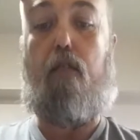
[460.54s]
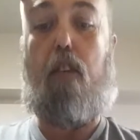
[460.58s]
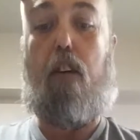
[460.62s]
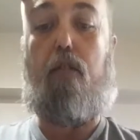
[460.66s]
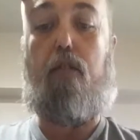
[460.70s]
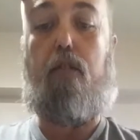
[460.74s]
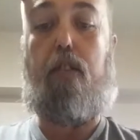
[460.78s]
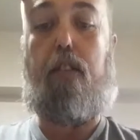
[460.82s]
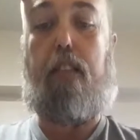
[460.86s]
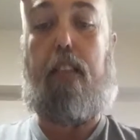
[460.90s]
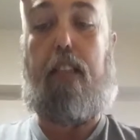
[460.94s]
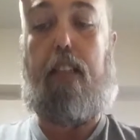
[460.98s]

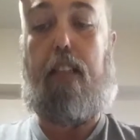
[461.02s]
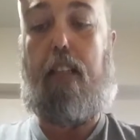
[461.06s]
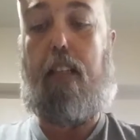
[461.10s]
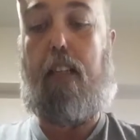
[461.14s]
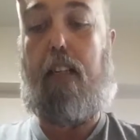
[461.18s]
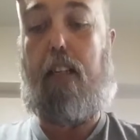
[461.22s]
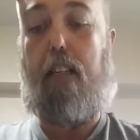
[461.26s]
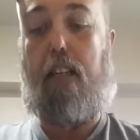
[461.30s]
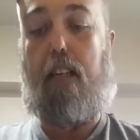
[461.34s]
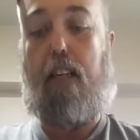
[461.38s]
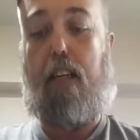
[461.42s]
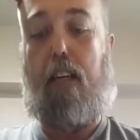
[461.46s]
roasted
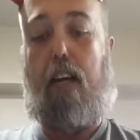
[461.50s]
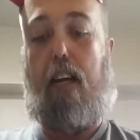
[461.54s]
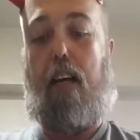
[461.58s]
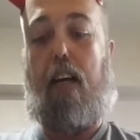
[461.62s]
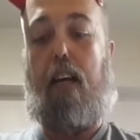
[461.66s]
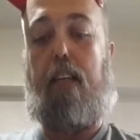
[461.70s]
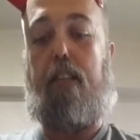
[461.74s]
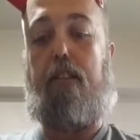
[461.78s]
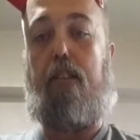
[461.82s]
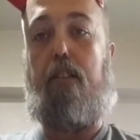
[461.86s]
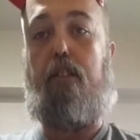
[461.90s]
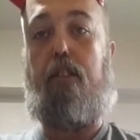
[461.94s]

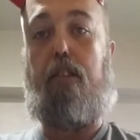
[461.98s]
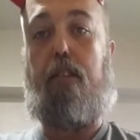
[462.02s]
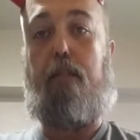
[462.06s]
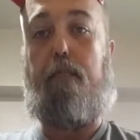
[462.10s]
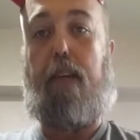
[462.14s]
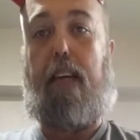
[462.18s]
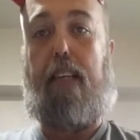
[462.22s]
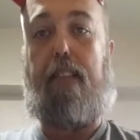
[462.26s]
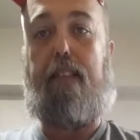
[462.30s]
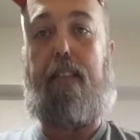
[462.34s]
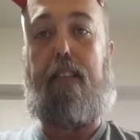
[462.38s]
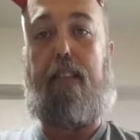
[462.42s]
to just
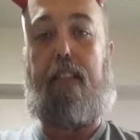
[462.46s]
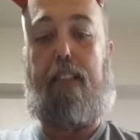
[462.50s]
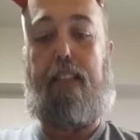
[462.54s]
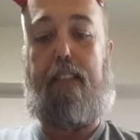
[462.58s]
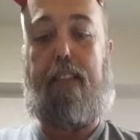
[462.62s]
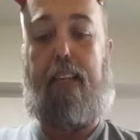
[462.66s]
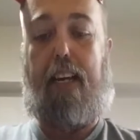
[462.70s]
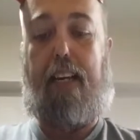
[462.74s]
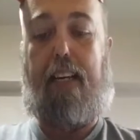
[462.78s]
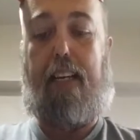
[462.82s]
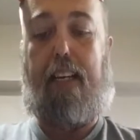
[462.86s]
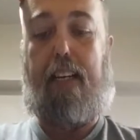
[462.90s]
basically
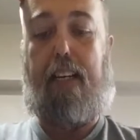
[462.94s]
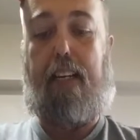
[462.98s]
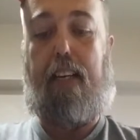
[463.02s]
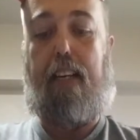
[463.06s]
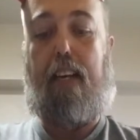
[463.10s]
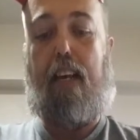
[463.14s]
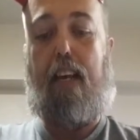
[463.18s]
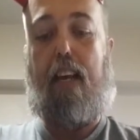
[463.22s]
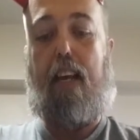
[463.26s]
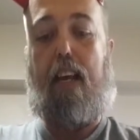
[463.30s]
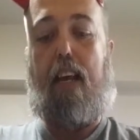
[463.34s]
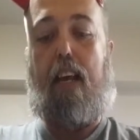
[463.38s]
take it
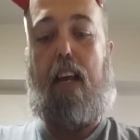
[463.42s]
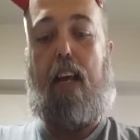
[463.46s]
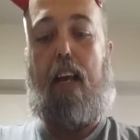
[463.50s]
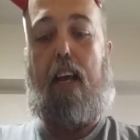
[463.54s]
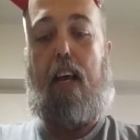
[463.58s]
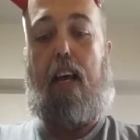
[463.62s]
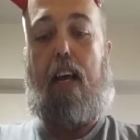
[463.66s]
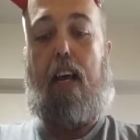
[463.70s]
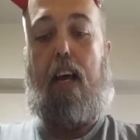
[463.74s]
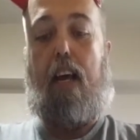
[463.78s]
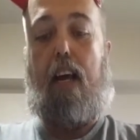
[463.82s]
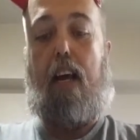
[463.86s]

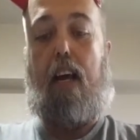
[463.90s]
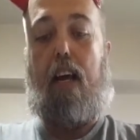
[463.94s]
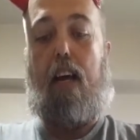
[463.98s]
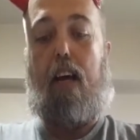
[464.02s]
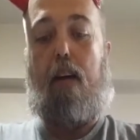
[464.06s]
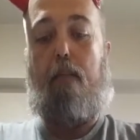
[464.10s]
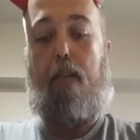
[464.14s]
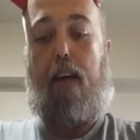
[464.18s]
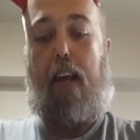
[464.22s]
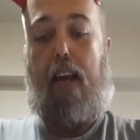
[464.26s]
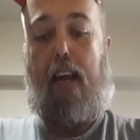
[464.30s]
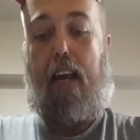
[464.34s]

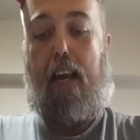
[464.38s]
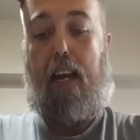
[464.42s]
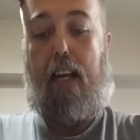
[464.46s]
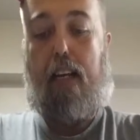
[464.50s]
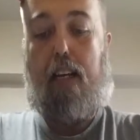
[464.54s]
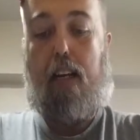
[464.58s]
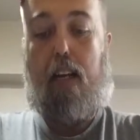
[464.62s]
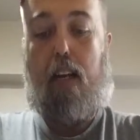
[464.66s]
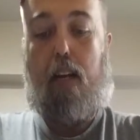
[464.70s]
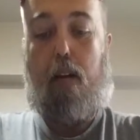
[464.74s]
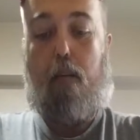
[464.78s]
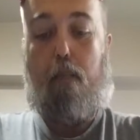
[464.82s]

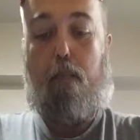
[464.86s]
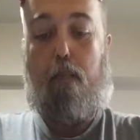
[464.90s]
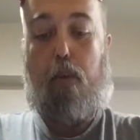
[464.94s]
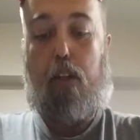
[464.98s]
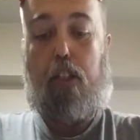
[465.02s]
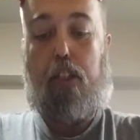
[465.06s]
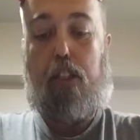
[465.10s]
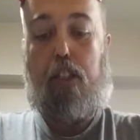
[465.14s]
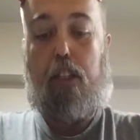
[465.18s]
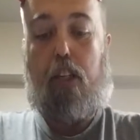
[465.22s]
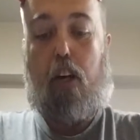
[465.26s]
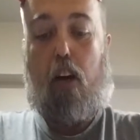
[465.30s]
and
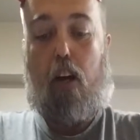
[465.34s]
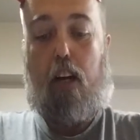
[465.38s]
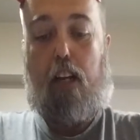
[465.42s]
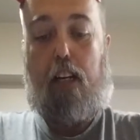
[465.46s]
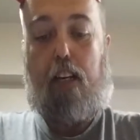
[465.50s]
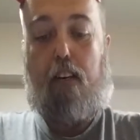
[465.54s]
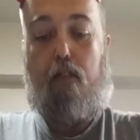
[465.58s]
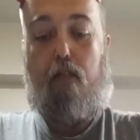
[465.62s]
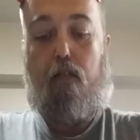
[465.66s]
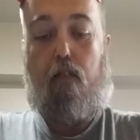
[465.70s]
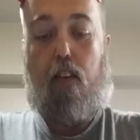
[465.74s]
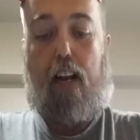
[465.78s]
push the
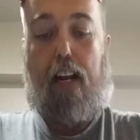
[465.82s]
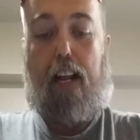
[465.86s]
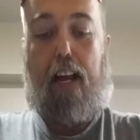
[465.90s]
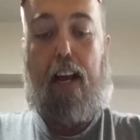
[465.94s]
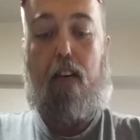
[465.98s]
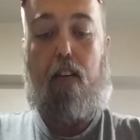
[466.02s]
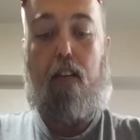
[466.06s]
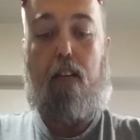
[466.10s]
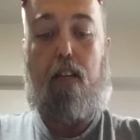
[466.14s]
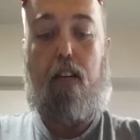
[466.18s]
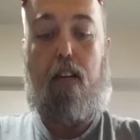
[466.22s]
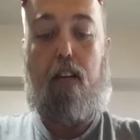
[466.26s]
garlic right
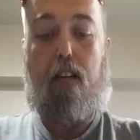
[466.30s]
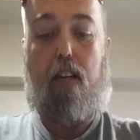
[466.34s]
out.